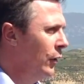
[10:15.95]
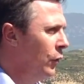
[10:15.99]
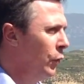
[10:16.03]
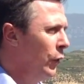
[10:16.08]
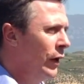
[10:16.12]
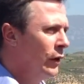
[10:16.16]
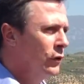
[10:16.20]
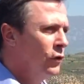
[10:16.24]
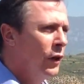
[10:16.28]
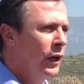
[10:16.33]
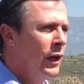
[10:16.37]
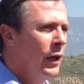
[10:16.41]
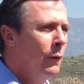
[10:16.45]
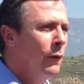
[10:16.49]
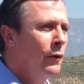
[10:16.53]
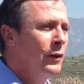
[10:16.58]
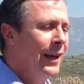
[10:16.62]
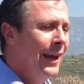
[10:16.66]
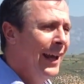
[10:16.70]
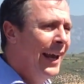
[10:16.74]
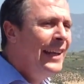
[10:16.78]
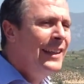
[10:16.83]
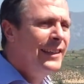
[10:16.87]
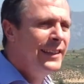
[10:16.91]
we are talking about
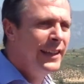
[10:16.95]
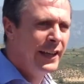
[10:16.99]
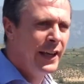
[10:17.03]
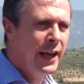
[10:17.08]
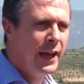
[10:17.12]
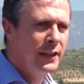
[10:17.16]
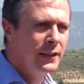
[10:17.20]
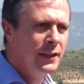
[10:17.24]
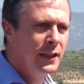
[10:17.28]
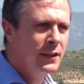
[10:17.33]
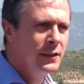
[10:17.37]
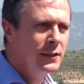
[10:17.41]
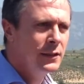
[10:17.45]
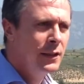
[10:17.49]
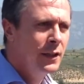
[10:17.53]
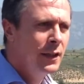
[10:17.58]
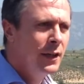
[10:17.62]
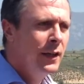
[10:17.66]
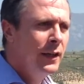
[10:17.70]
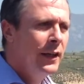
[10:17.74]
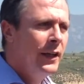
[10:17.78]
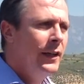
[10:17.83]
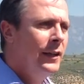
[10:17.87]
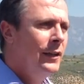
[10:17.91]
80 hectares
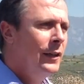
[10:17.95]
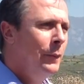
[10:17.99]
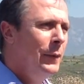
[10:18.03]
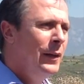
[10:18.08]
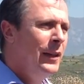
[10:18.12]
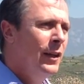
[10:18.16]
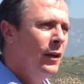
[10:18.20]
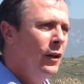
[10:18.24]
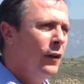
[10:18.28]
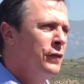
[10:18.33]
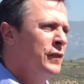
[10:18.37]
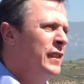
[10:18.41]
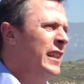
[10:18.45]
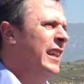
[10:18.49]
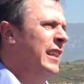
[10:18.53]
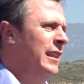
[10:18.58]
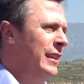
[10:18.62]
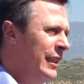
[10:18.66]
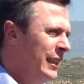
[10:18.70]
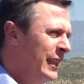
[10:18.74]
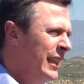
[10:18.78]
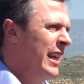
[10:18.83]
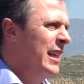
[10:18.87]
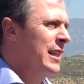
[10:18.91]
in the middle of
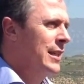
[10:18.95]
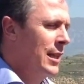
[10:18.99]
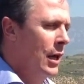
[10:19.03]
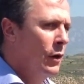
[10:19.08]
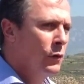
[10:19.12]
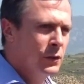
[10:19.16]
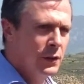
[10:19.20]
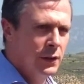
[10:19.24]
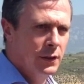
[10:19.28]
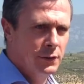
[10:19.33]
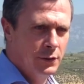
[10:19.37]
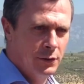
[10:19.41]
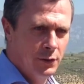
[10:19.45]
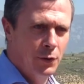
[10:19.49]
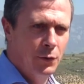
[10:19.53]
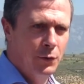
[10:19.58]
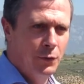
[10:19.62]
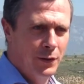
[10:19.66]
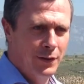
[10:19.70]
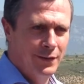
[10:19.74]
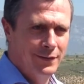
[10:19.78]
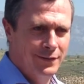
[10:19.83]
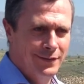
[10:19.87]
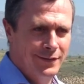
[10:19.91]
66,000, so